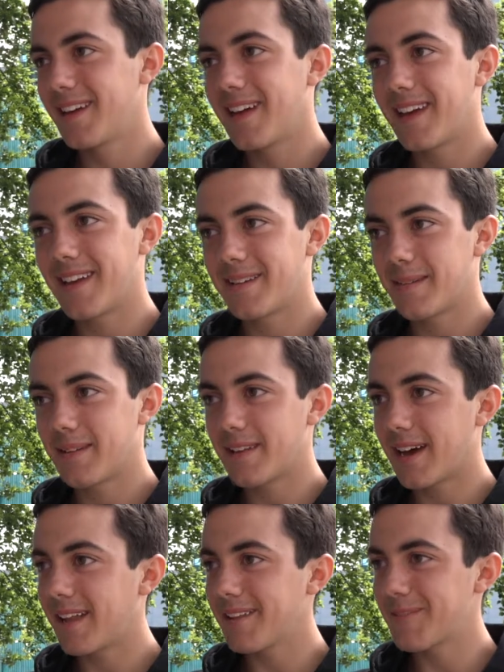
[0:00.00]
and the
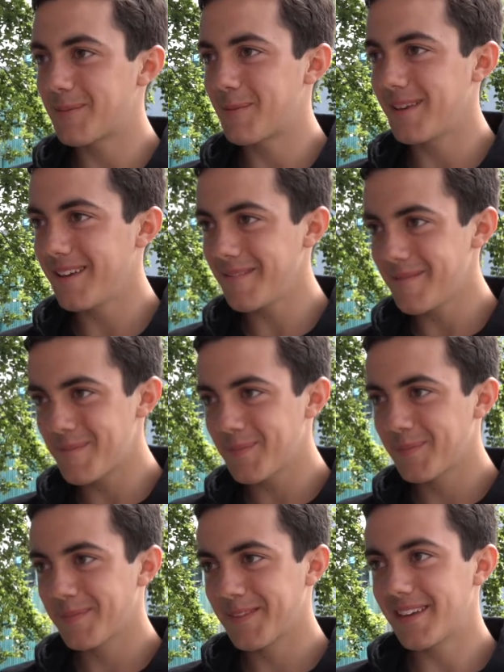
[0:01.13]
highlight for me
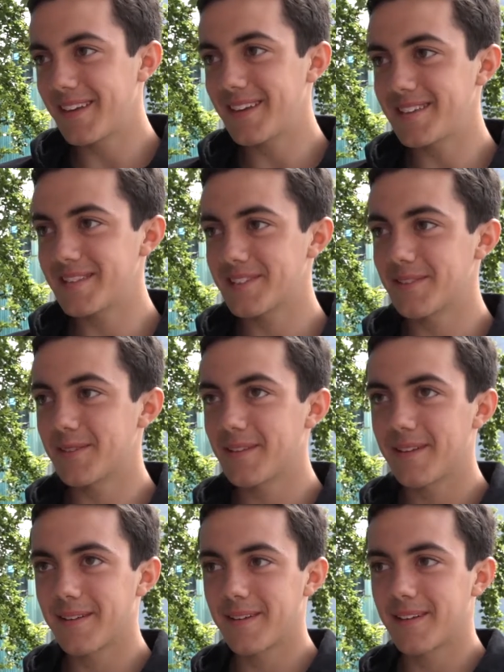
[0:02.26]
is
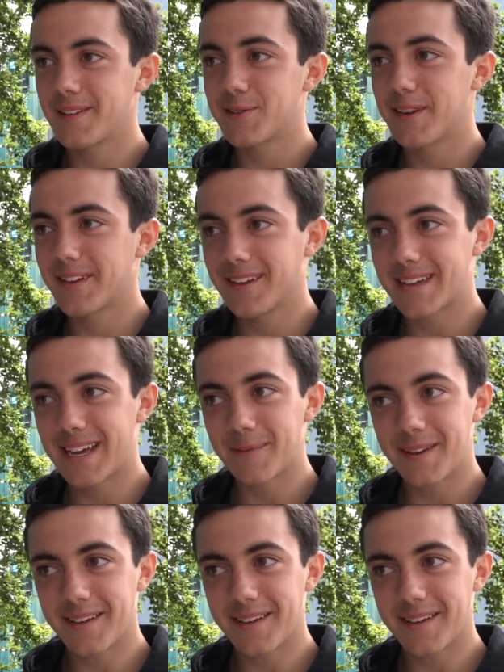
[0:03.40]
trekking Diamond